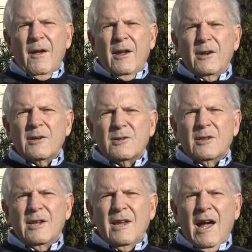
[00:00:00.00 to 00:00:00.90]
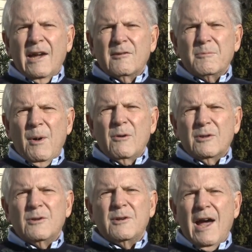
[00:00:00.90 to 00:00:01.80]
Initially, I
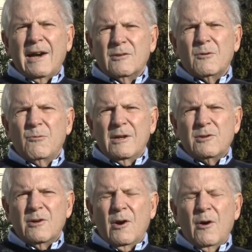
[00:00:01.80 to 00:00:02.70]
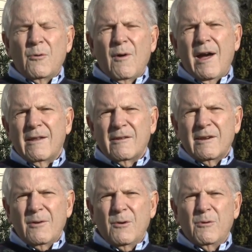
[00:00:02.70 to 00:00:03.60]
spoke to Dr. Richard
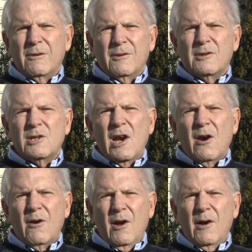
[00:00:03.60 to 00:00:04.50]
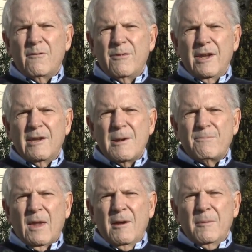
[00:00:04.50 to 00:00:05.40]
O'Reilly, who is the chair of the
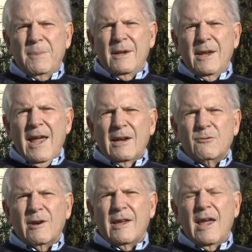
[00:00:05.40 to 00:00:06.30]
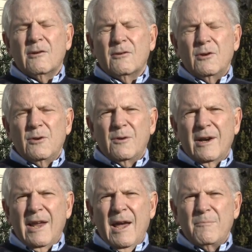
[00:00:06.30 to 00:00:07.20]
Pediatric Cancer
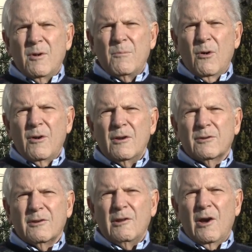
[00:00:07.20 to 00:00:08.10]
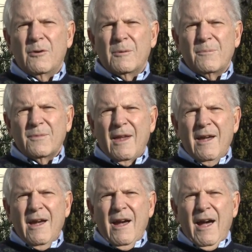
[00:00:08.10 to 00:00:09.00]
Unit at Memorial Sloan.
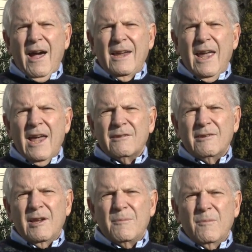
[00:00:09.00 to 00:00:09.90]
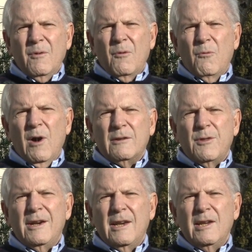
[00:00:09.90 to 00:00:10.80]
I asked him what
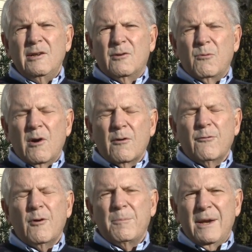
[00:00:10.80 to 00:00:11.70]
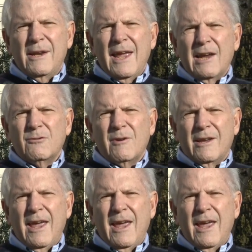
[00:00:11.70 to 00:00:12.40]
the needs were for pediatric